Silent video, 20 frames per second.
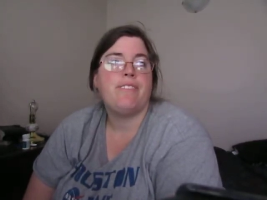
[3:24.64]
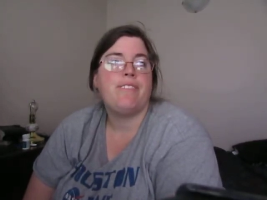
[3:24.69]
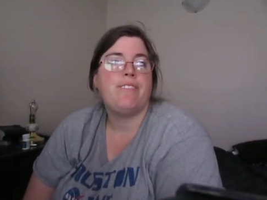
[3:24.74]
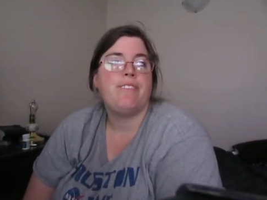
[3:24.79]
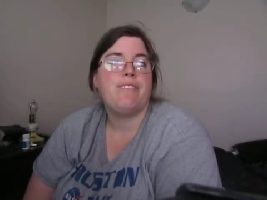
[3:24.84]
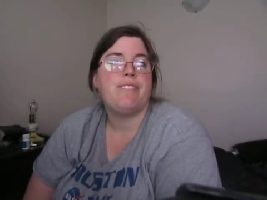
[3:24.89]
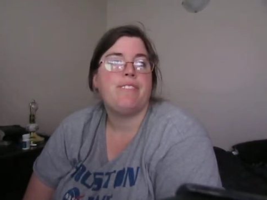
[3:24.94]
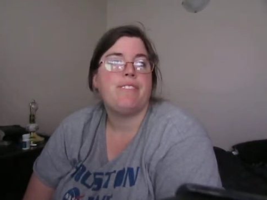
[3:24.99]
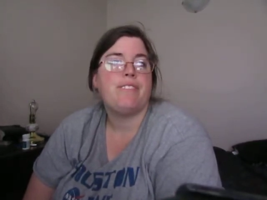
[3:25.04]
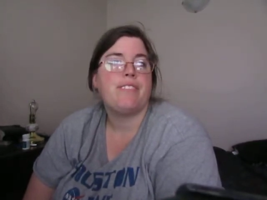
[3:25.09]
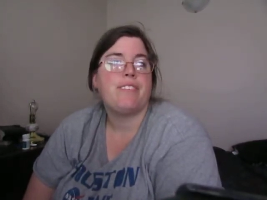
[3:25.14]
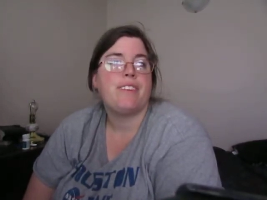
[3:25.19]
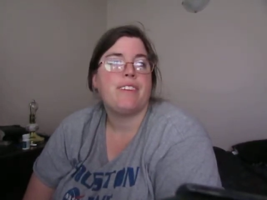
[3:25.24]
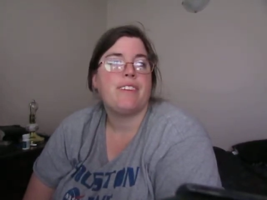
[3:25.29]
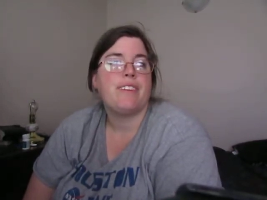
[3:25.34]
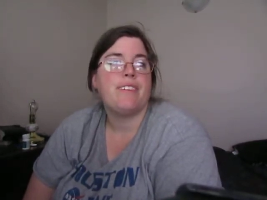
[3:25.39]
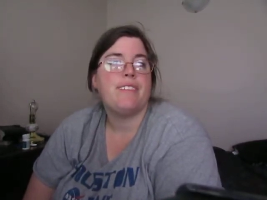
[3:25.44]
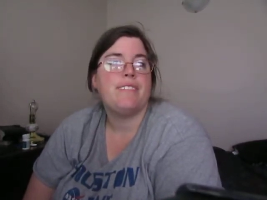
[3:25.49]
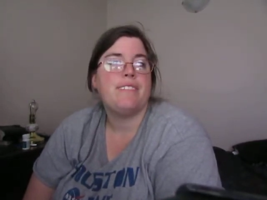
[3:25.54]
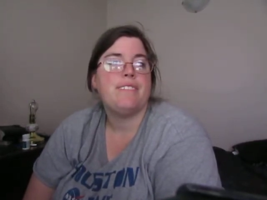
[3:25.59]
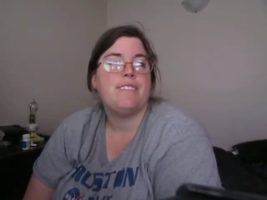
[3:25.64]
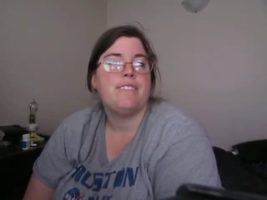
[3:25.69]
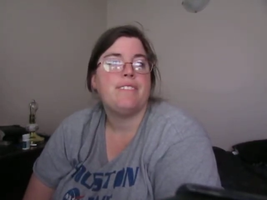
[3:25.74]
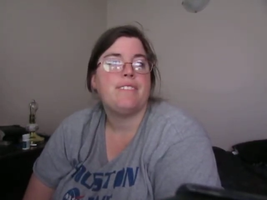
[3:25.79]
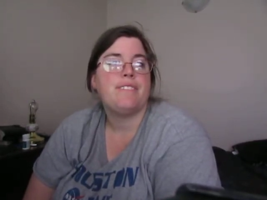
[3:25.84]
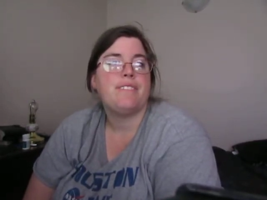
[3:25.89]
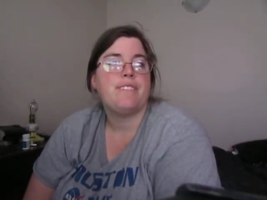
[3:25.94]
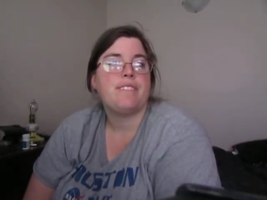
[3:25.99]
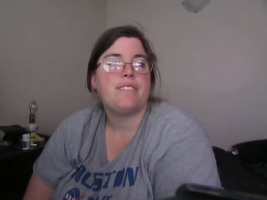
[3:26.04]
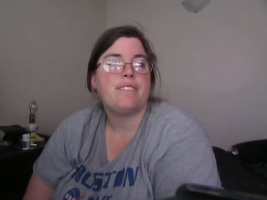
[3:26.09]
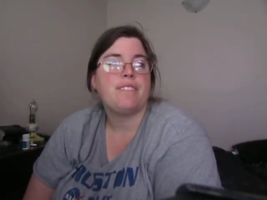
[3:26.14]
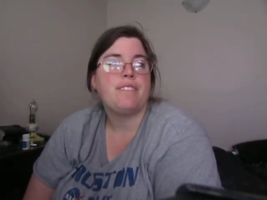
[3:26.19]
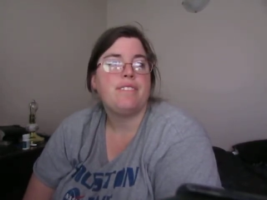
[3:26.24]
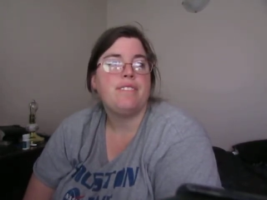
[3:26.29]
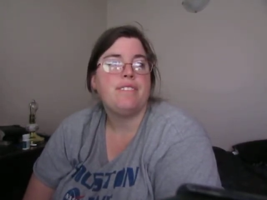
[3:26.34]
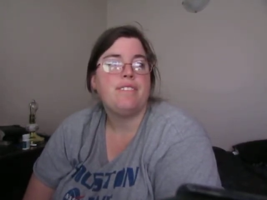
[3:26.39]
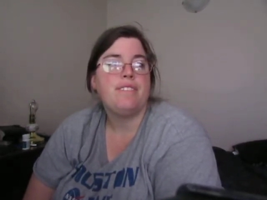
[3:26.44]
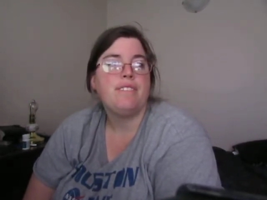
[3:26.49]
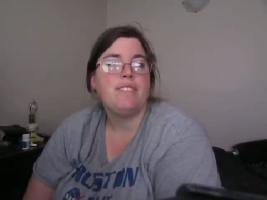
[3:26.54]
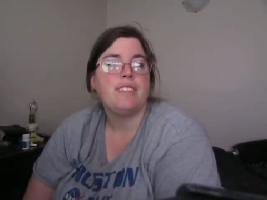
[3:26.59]

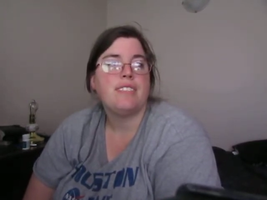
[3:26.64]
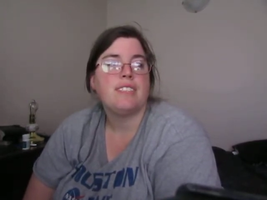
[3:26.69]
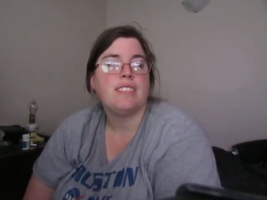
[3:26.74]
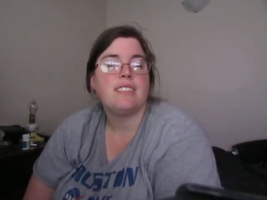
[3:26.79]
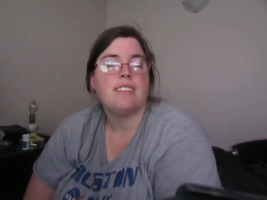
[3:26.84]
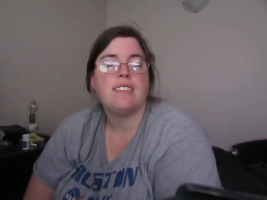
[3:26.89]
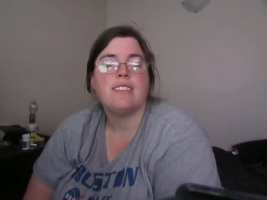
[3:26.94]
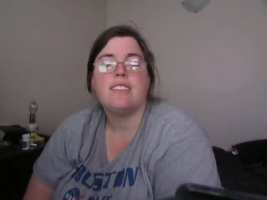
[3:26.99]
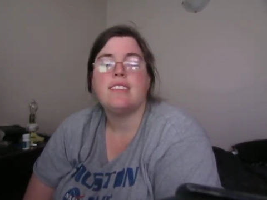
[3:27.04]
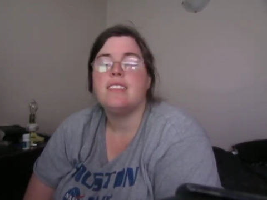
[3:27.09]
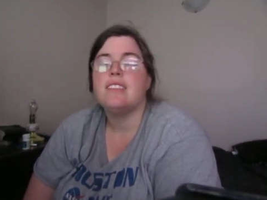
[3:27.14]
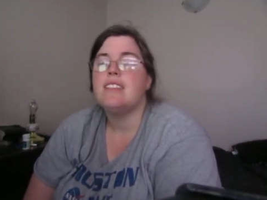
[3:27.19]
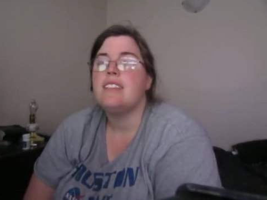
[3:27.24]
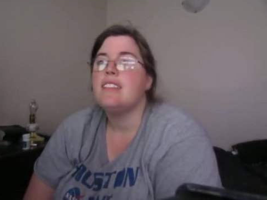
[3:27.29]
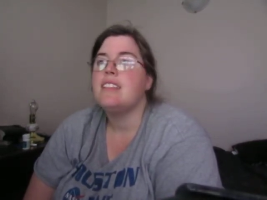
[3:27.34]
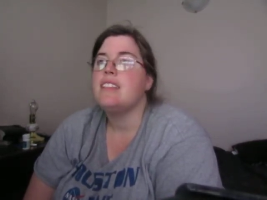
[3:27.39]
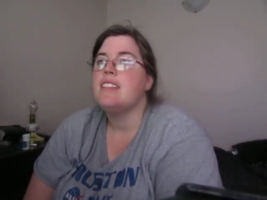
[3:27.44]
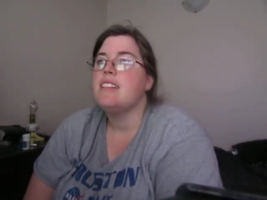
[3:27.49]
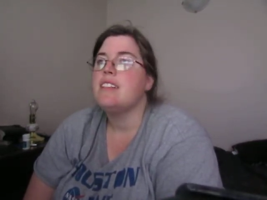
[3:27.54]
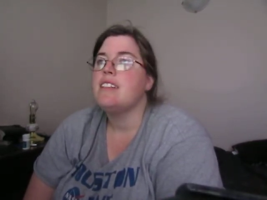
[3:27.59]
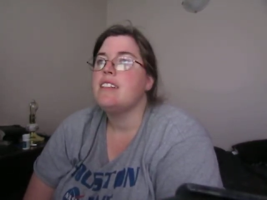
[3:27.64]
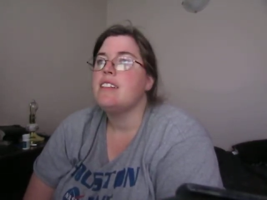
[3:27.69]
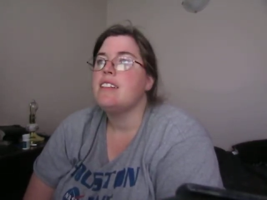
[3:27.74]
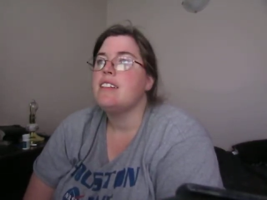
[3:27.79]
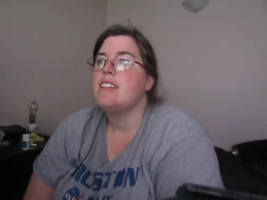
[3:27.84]
Nobody speaks.